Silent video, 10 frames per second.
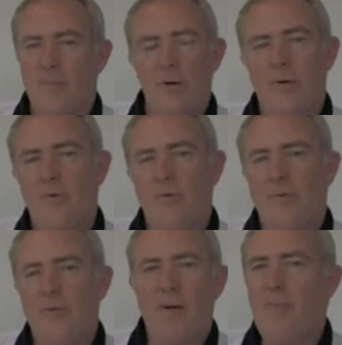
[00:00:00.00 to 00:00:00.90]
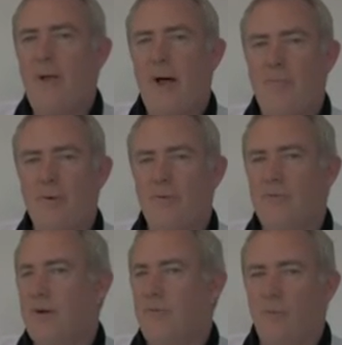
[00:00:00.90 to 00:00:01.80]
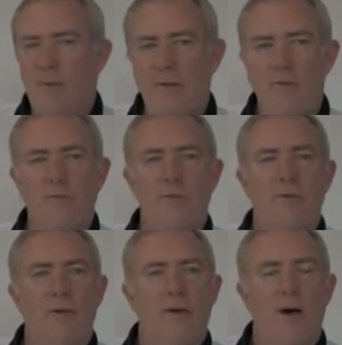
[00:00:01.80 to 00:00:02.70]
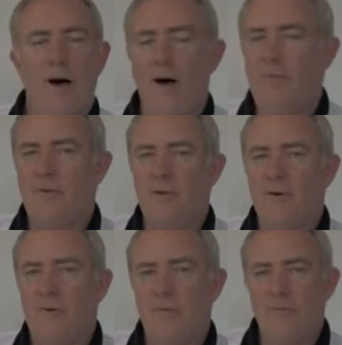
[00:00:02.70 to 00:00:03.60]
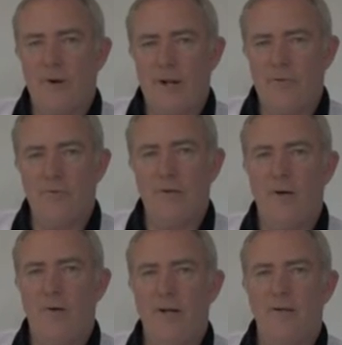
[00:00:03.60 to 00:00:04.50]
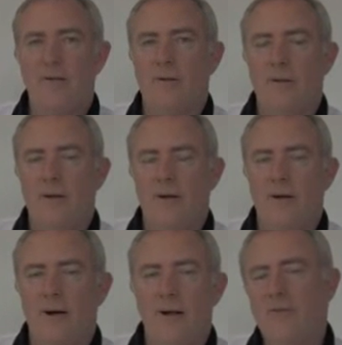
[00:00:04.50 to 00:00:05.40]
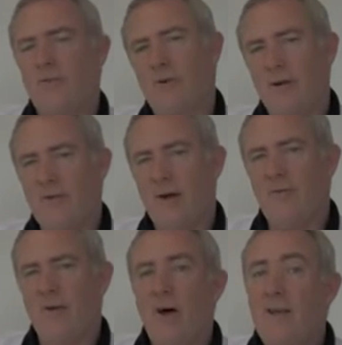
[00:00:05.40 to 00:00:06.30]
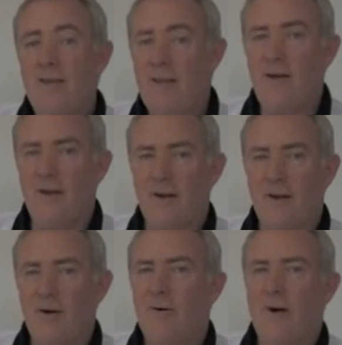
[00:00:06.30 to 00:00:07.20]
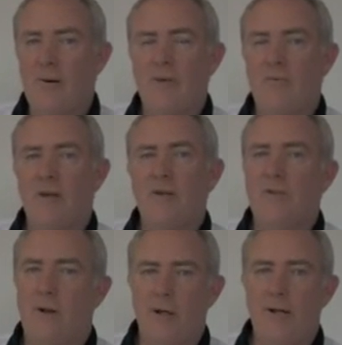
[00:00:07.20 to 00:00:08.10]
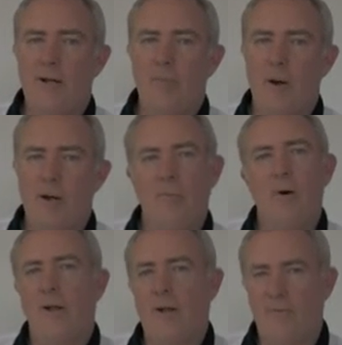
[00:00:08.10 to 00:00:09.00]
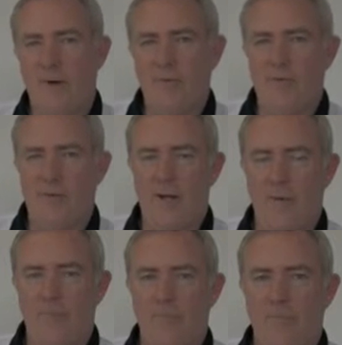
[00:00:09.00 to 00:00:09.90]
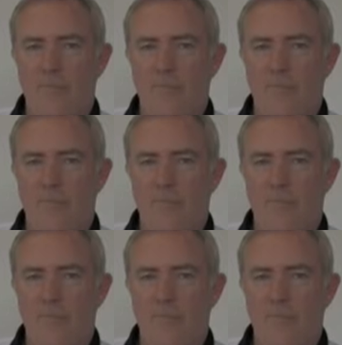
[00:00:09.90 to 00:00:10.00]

But of course, that may happen several months after your financial year end, and it's great to have an idea of how much tax you're likely to pay well in advance of that.